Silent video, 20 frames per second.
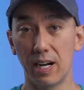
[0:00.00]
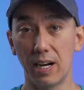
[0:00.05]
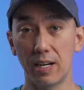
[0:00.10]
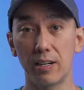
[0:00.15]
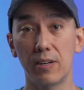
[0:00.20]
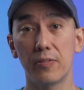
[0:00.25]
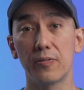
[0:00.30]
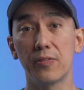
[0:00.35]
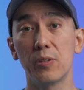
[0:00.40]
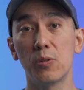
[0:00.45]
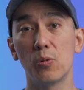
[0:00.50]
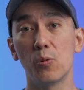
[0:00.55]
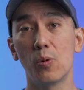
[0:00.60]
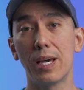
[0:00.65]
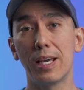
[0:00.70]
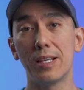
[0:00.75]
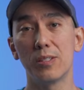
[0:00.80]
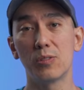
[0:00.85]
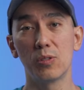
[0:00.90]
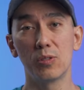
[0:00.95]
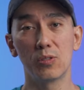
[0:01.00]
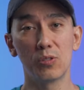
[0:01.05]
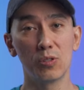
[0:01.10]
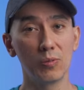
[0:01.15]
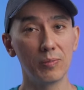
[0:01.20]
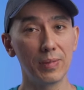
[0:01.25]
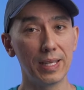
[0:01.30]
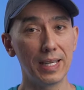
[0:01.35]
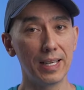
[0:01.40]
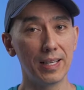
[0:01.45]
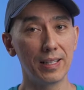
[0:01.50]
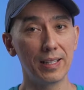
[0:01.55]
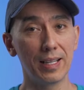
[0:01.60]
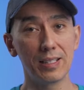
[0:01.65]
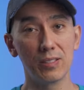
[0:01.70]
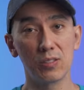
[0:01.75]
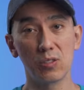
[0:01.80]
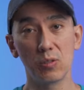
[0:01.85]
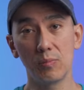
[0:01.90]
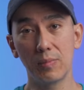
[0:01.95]
are a few ways to zoom in
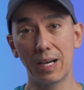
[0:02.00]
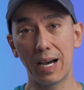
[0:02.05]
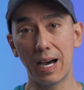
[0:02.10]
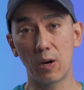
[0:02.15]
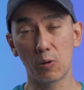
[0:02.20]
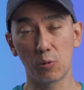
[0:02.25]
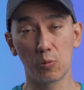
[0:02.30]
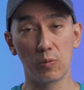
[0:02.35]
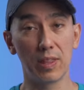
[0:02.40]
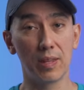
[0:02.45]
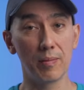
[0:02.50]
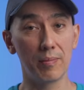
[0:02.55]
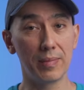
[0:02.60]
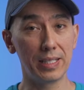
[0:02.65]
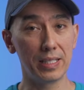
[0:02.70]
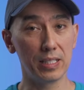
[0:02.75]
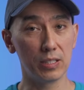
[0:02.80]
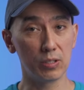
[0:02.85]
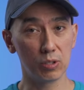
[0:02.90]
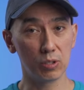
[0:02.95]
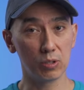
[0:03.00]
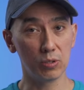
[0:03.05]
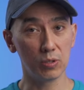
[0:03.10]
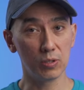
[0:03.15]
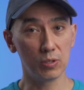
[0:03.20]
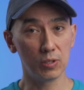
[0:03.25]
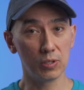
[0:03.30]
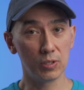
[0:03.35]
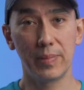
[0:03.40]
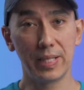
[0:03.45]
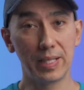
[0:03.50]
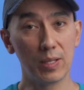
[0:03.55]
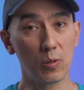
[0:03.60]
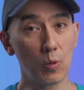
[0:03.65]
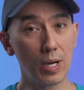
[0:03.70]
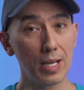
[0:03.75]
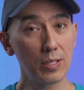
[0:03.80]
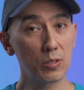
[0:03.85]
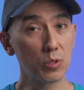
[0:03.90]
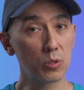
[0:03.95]
and zoom out with the Mini 2, but the
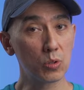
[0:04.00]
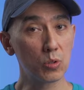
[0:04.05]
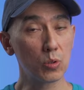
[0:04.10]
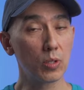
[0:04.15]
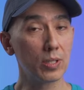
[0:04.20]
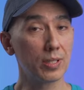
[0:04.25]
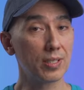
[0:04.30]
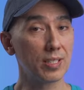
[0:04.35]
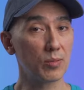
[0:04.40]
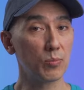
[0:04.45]
way to do it